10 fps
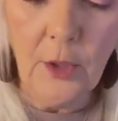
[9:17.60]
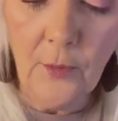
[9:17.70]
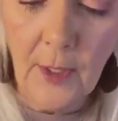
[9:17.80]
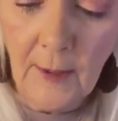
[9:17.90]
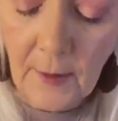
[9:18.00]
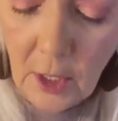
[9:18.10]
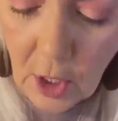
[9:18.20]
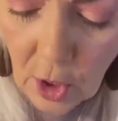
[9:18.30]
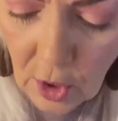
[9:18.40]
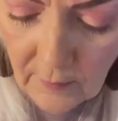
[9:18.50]
on around the
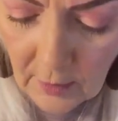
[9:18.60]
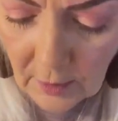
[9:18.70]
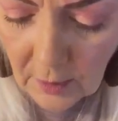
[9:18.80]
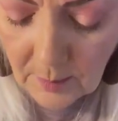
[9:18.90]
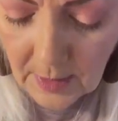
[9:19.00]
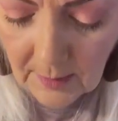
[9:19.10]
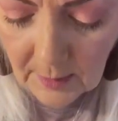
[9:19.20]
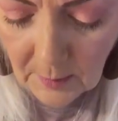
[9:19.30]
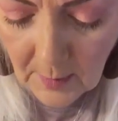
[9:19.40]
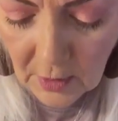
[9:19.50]
curve a little bit.
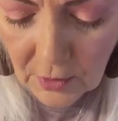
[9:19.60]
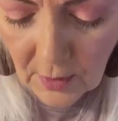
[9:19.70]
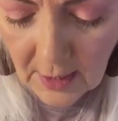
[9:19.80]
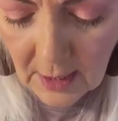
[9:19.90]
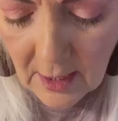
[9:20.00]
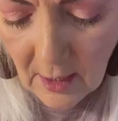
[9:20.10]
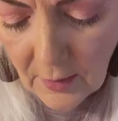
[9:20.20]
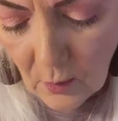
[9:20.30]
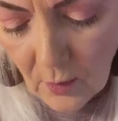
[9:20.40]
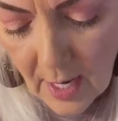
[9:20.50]
Let me make sure I get it
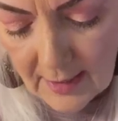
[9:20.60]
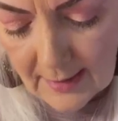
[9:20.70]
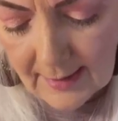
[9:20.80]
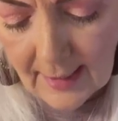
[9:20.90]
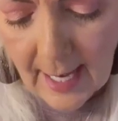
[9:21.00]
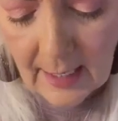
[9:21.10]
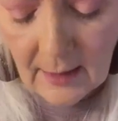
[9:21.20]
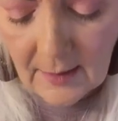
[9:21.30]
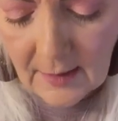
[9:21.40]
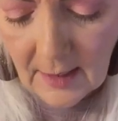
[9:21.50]
on the right side,
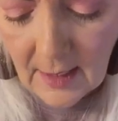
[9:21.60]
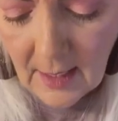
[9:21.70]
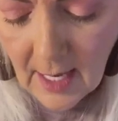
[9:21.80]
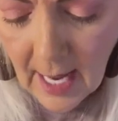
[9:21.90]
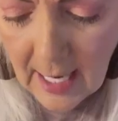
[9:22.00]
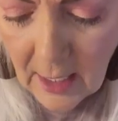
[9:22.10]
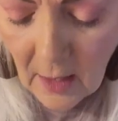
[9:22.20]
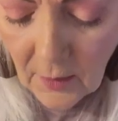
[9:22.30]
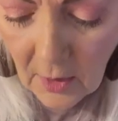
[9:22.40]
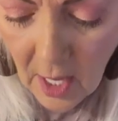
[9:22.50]
because I
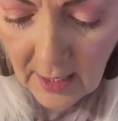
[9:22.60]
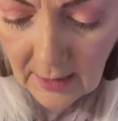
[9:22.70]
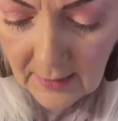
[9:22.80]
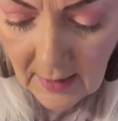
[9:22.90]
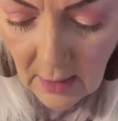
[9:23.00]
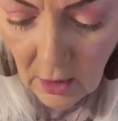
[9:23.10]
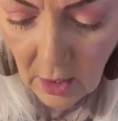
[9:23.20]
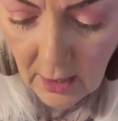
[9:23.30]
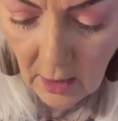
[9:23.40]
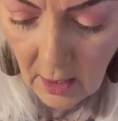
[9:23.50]
know the lighting's not
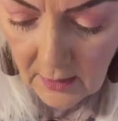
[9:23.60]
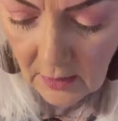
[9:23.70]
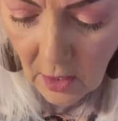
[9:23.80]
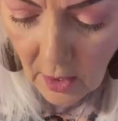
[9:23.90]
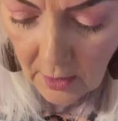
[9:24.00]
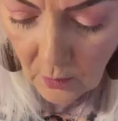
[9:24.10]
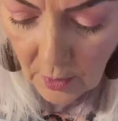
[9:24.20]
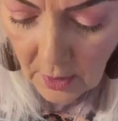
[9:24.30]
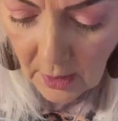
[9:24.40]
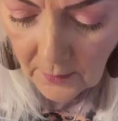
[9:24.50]
great, y'all. Sorry,
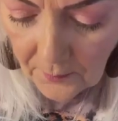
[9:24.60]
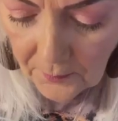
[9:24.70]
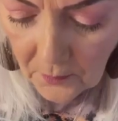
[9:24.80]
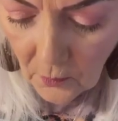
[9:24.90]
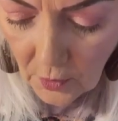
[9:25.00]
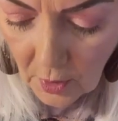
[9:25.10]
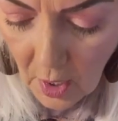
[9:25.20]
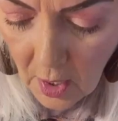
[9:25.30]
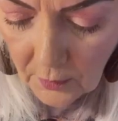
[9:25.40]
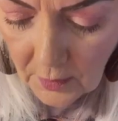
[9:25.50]
we're in a
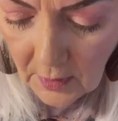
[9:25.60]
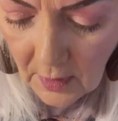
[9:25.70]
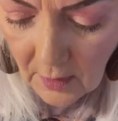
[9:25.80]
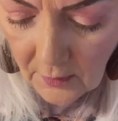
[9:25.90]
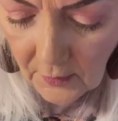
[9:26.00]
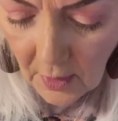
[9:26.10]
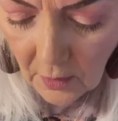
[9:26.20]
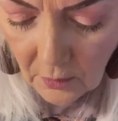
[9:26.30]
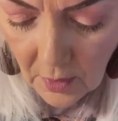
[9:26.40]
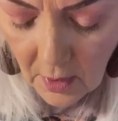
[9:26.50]
hotel,
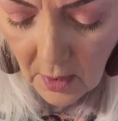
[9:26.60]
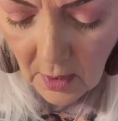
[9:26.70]
so